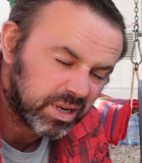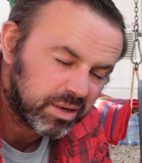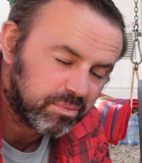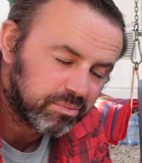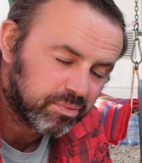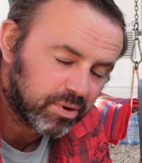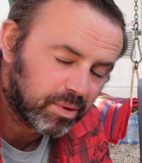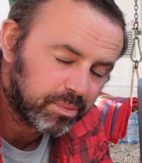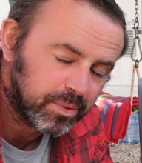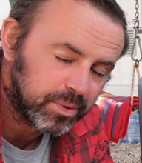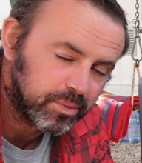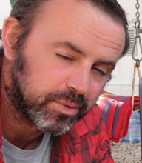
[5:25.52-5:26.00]
It
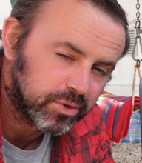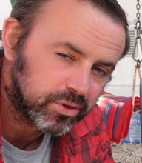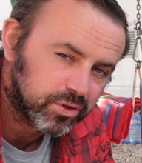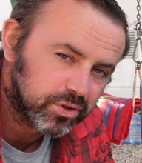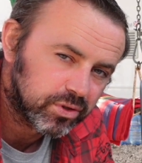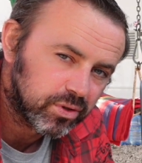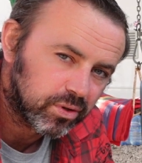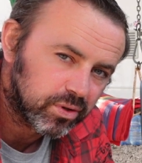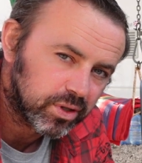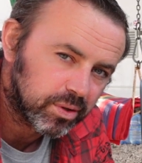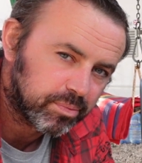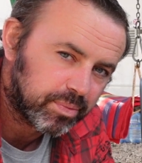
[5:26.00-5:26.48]
probably would
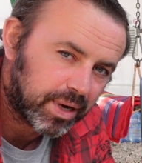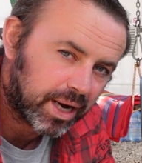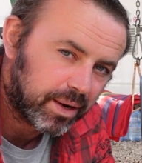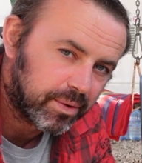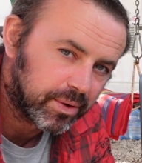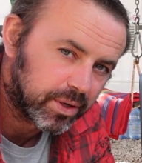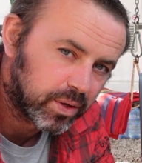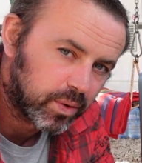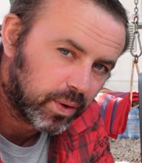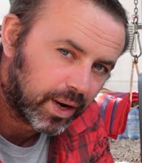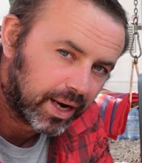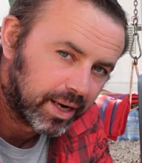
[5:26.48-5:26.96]
suck the
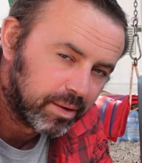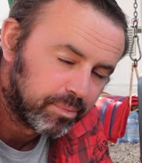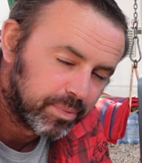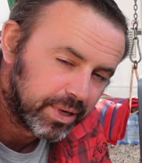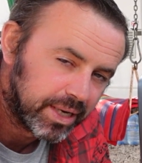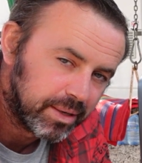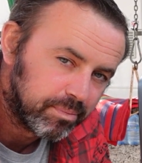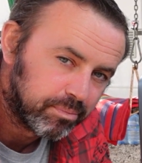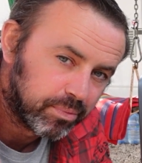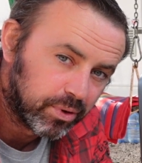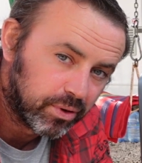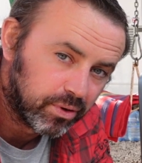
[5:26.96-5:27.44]
power quite a
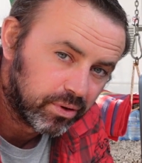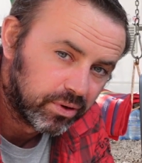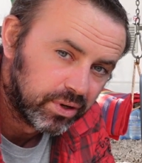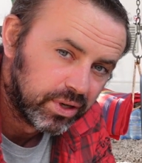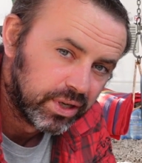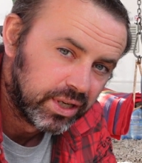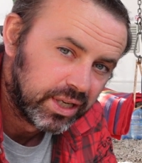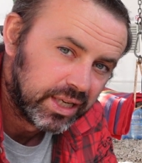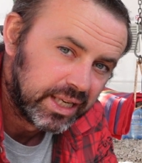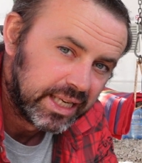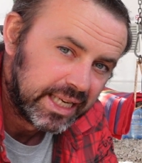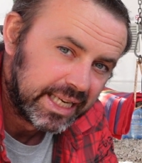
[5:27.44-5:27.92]
bit, but
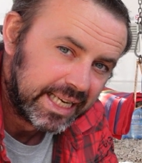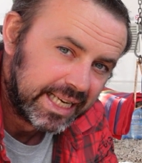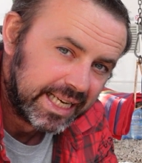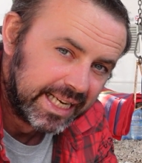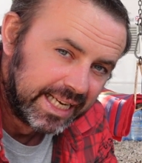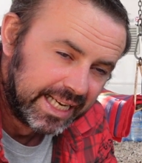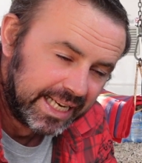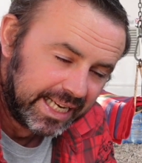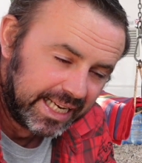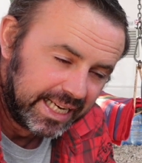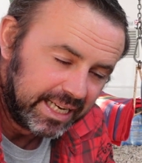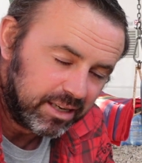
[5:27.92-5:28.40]

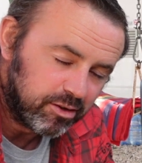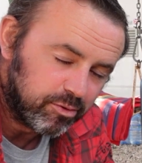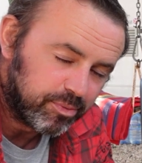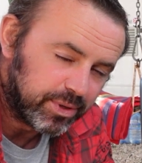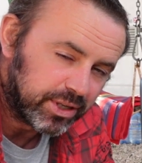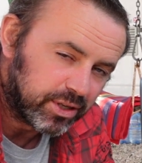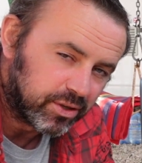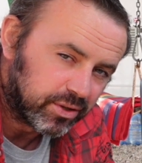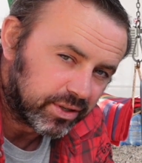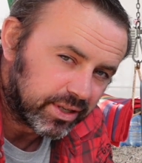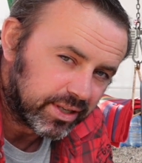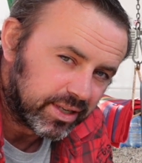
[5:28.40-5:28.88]
it would
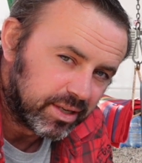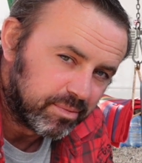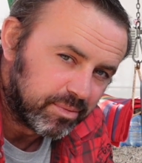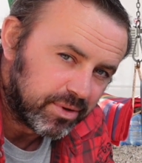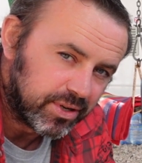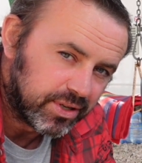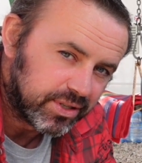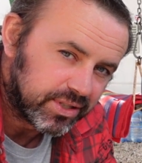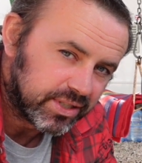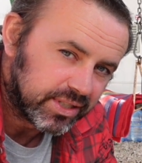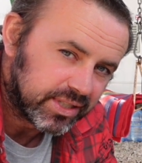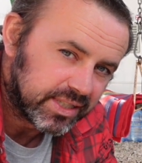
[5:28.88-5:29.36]
be good in
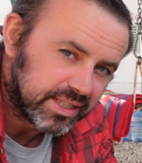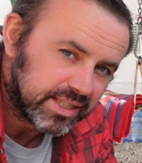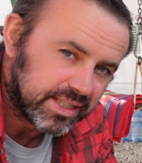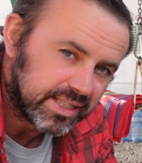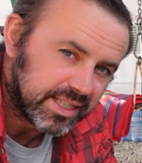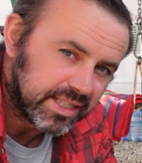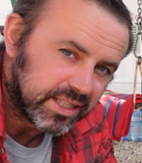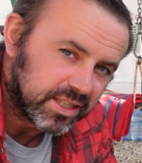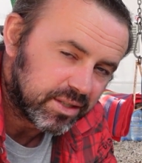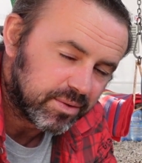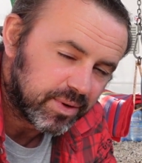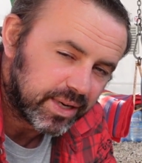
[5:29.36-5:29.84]
emergency
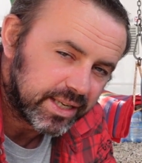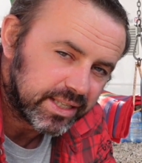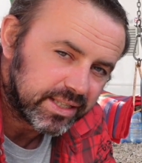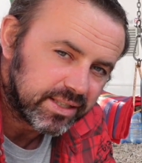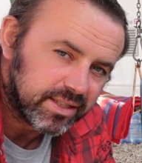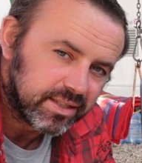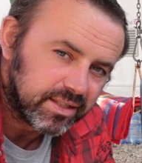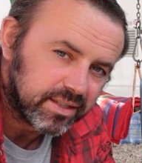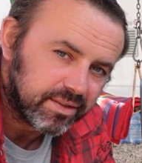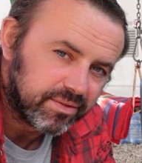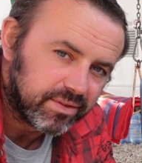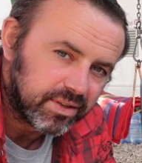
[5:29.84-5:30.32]

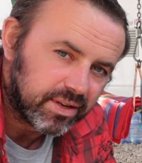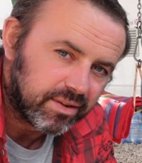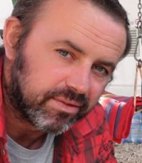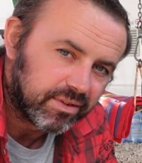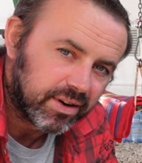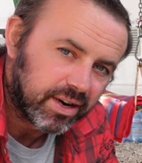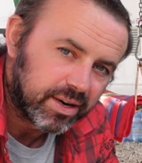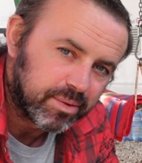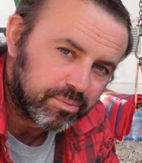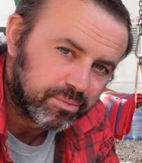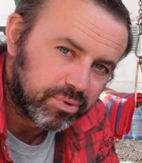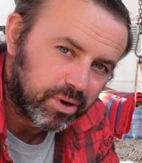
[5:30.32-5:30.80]
situations if you
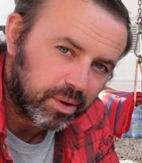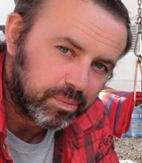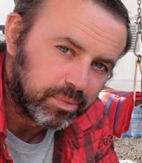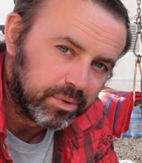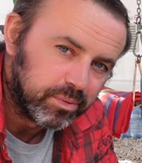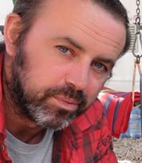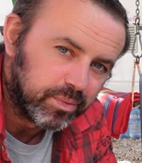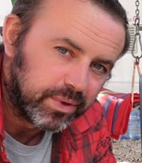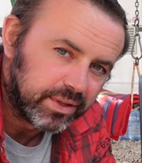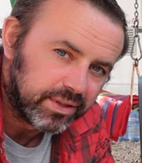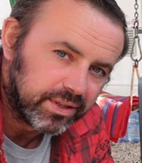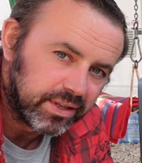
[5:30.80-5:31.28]
ever had a
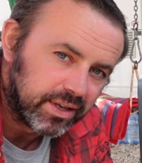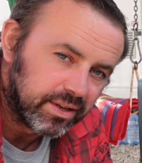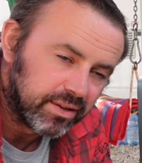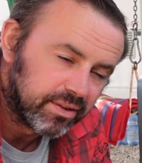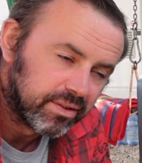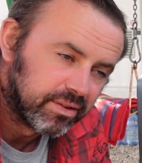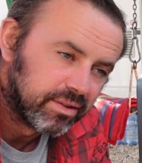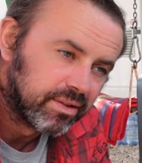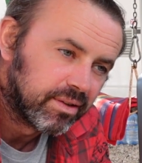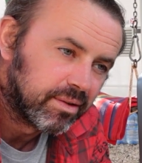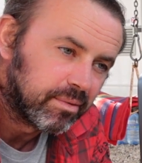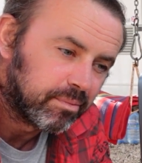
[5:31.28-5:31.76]
problem with your
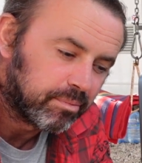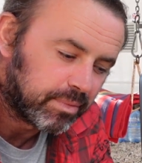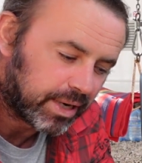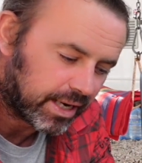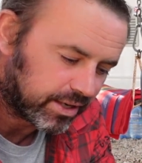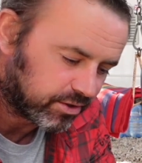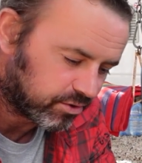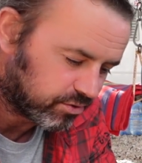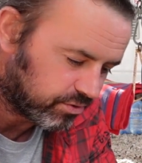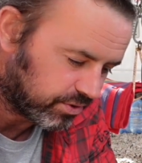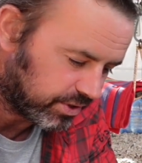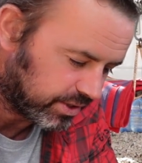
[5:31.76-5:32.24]

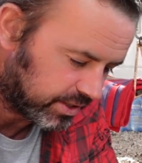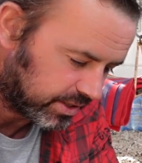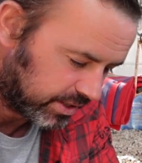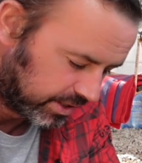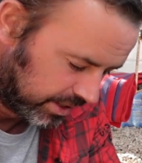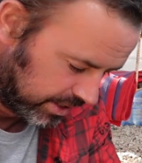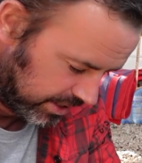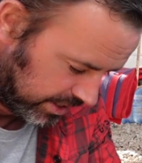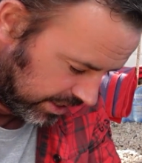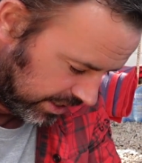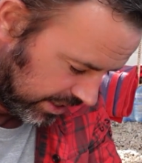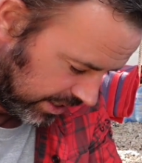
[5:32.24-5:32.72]
batteries.
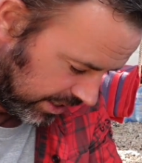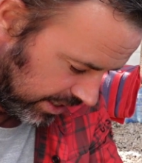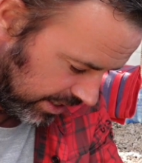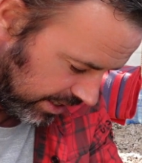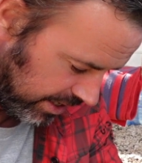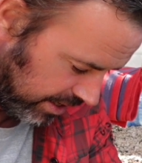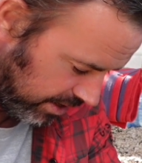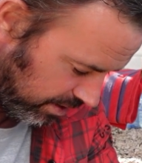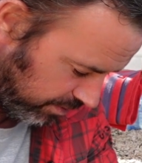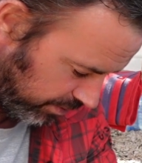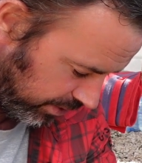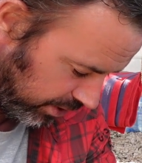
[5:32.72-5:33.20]

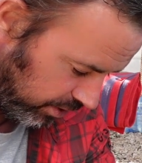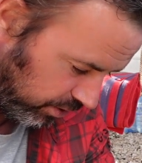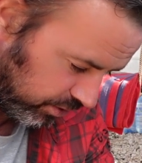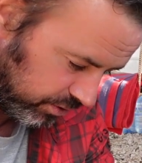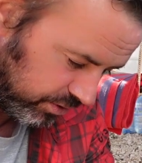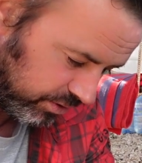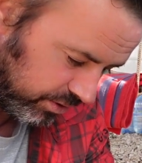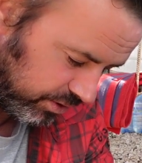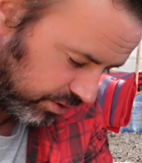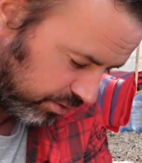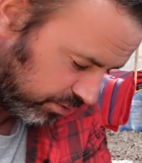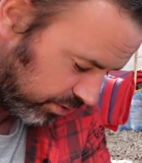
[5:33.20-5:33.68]
We
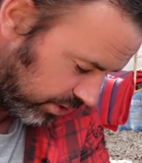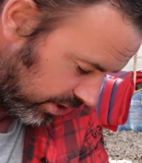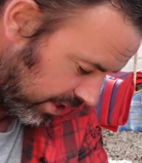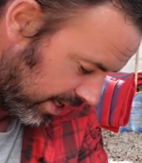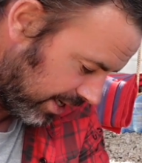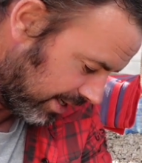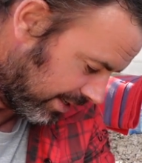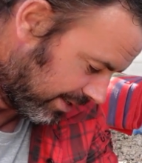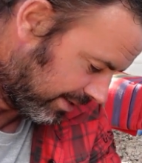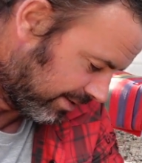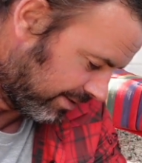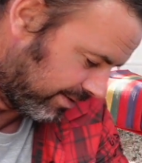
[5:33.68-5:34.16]
also use
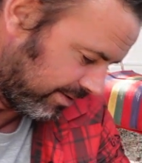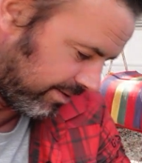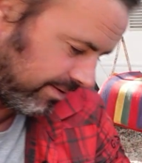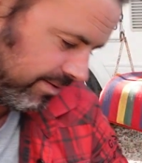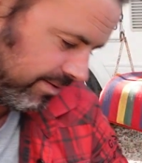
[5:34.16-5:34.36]
this,